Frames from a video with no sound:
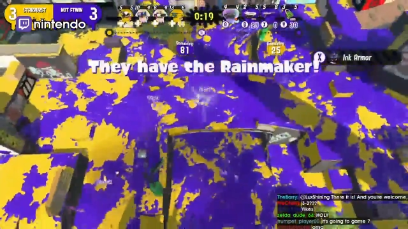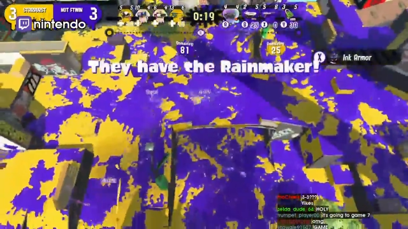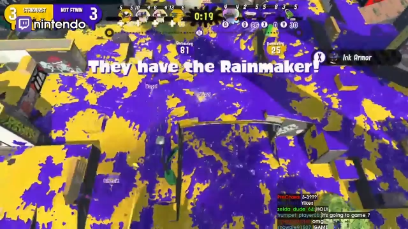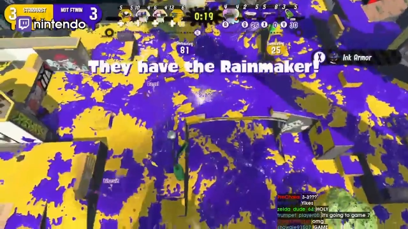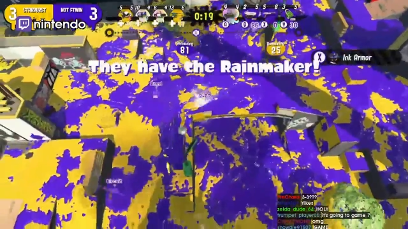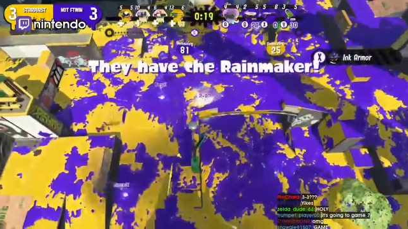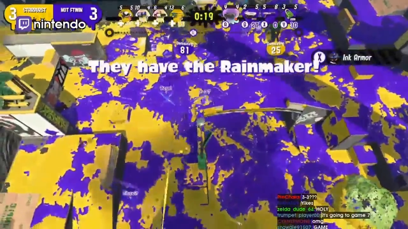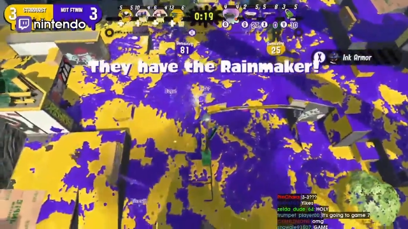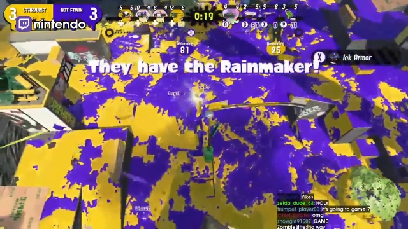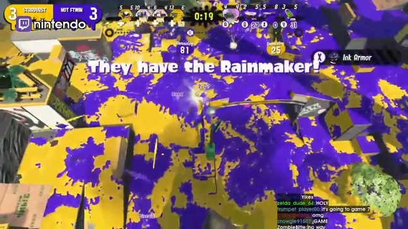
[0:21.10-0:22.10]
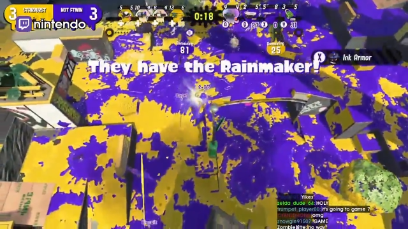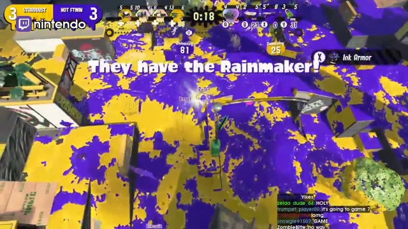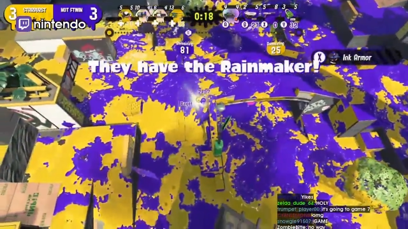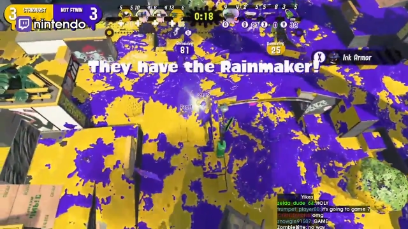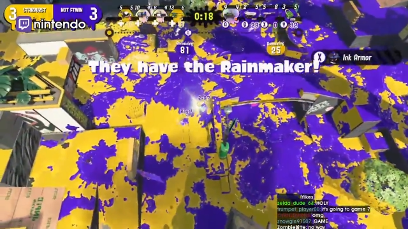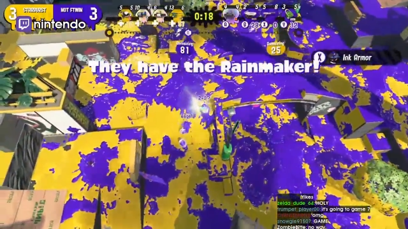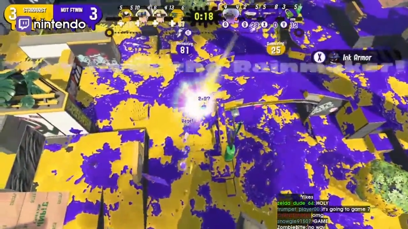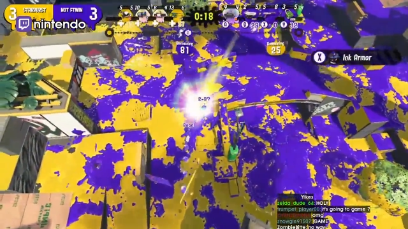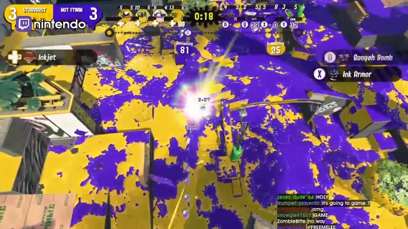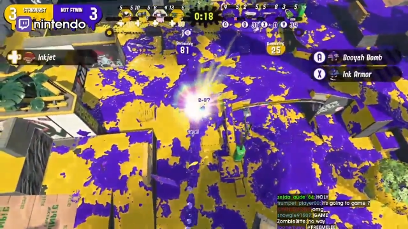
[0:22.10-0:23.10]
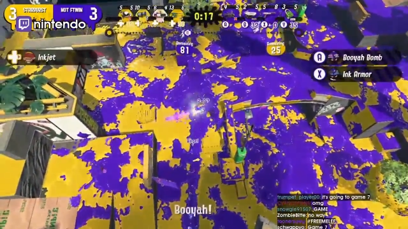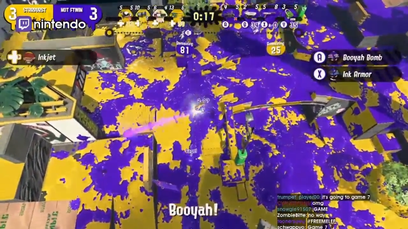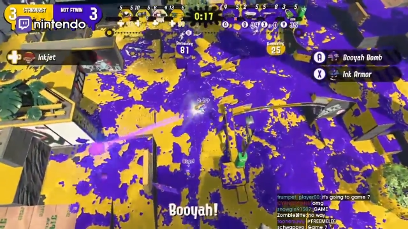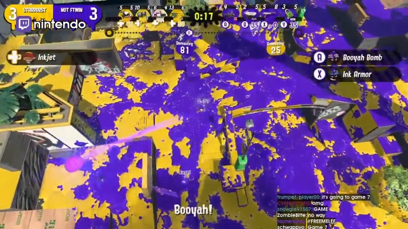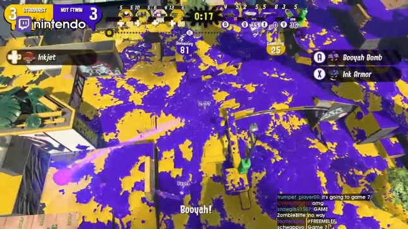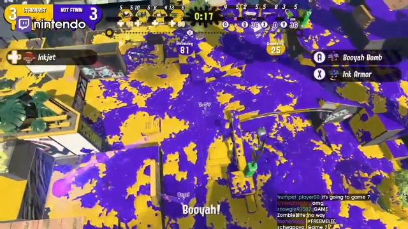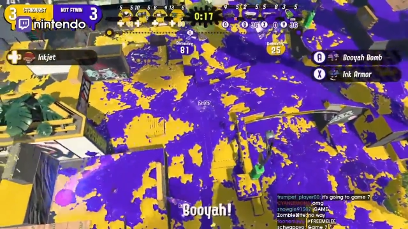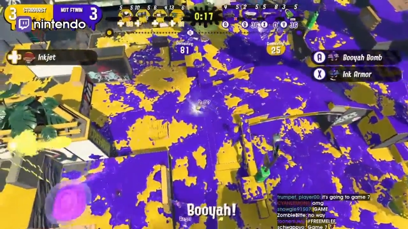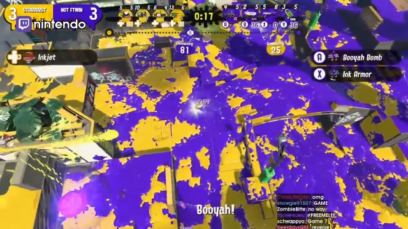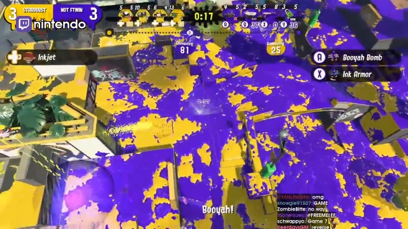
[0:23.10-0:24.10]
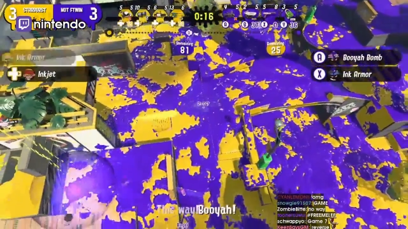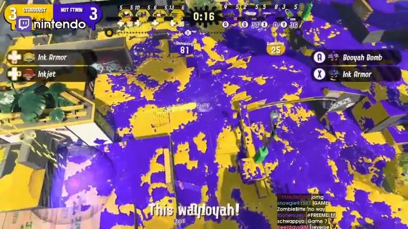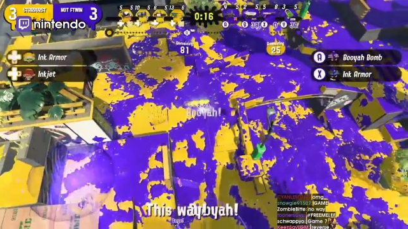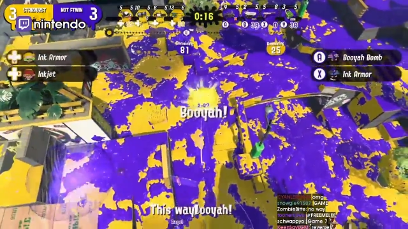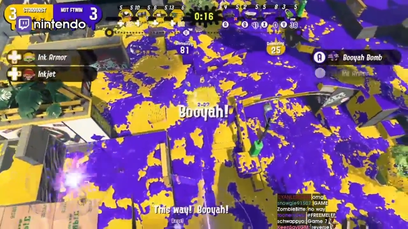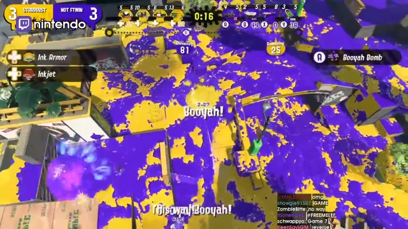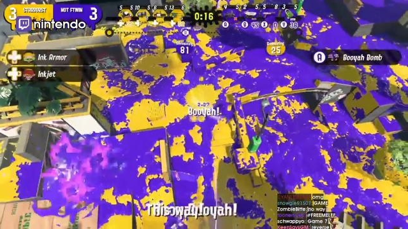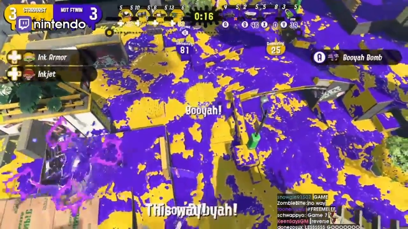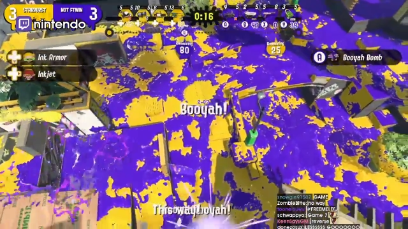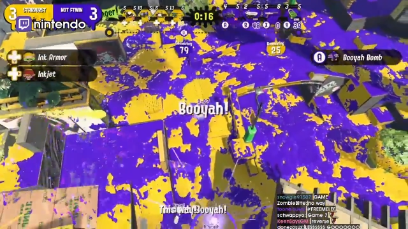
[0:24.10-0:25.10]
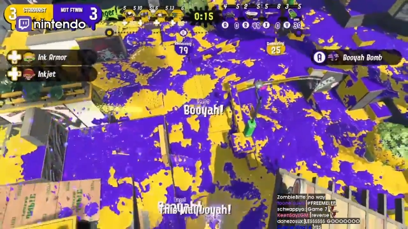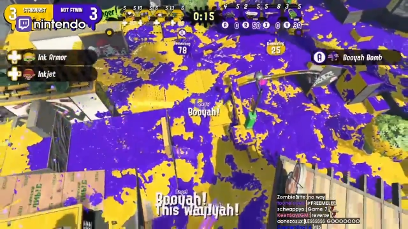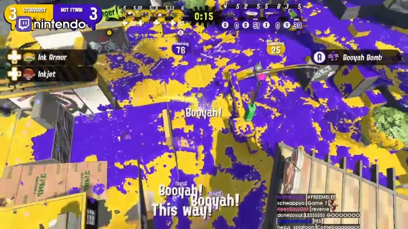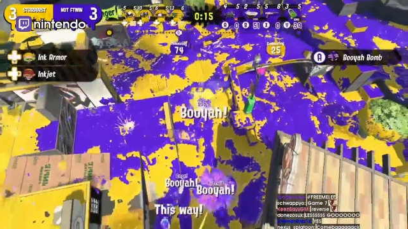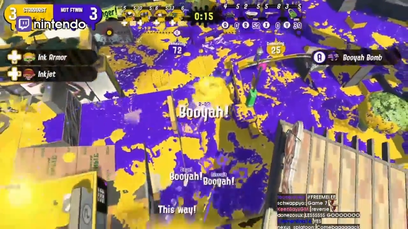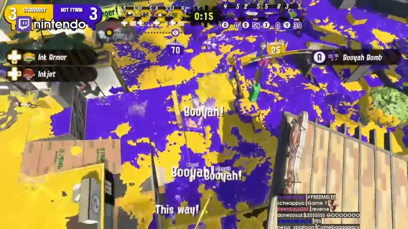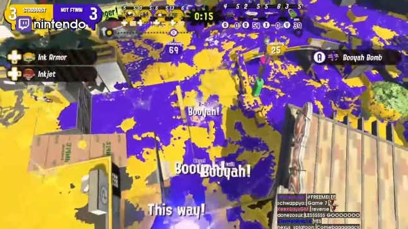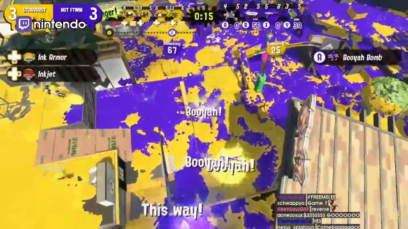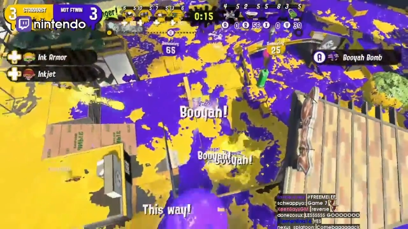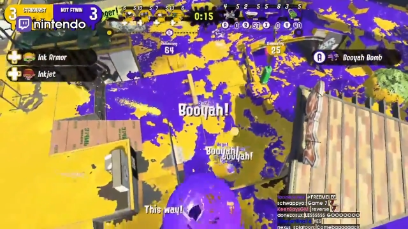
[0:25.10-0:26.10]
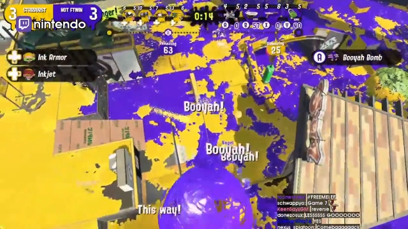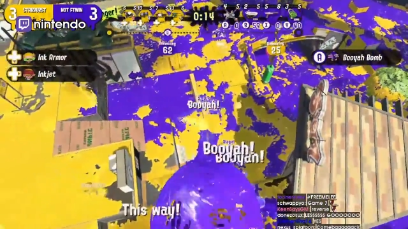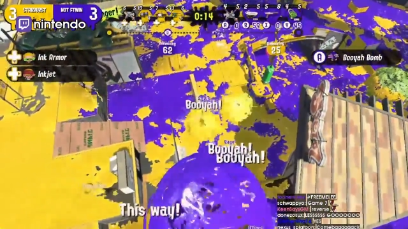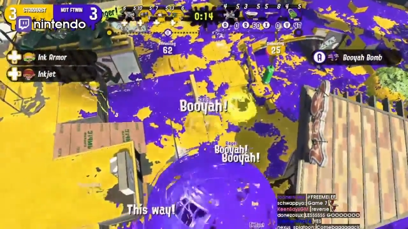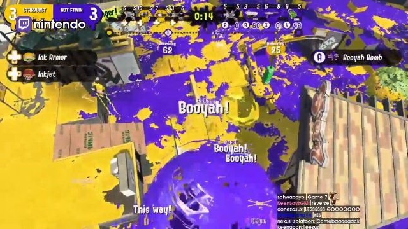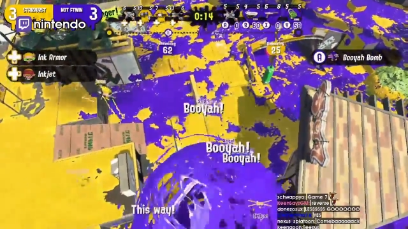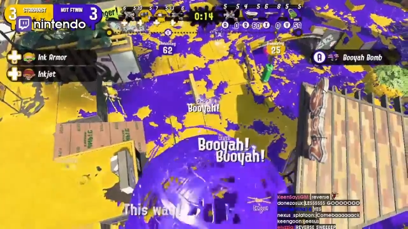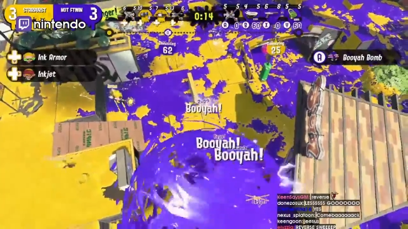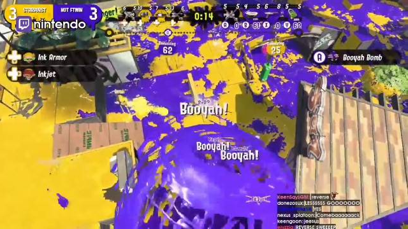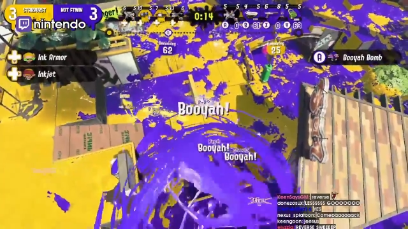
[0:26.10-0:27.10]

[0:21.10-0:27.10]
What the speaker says: [unreadable: no face in view]